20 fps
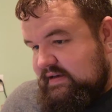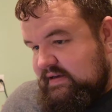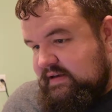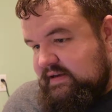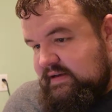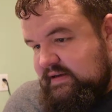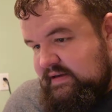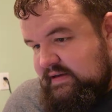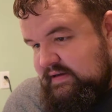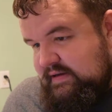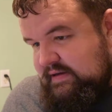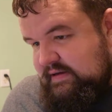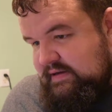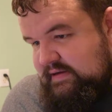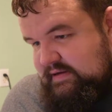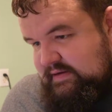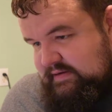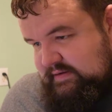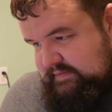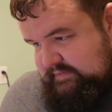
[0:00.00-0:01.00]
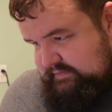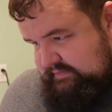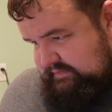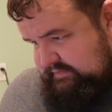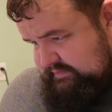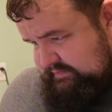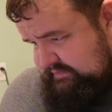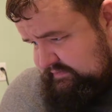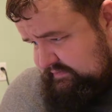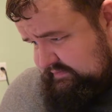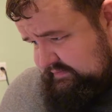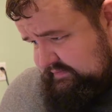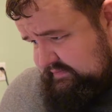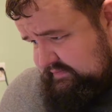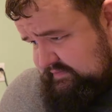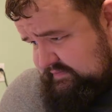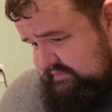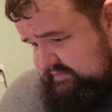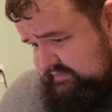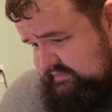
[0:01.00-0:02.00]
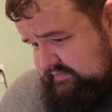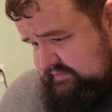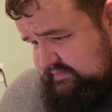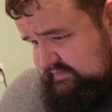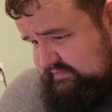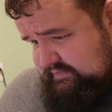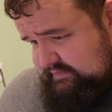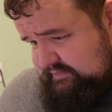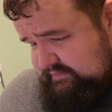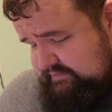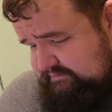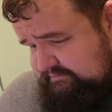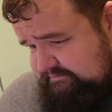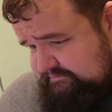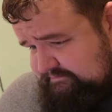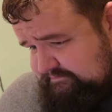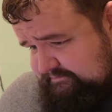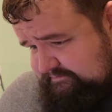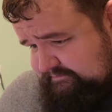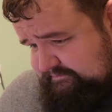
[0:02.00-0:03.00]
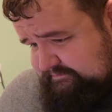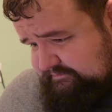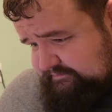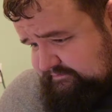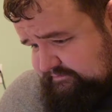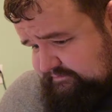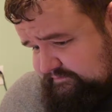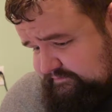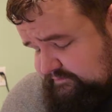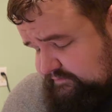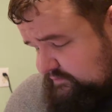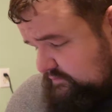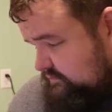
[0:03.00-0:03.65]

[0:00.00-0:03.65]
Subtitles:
[no speech]